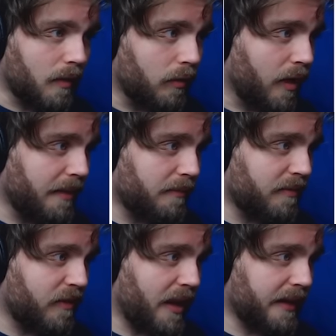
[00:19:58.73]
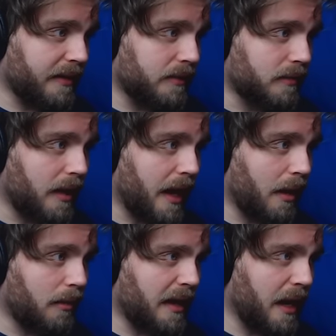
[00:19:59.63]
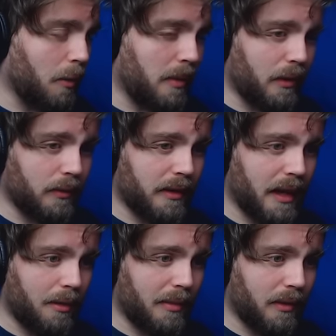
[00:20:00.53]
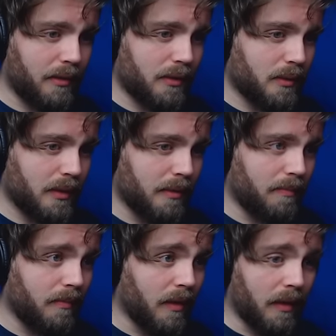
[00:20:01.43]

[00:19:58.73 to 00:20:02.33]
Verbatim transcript: Alright, fire. How about you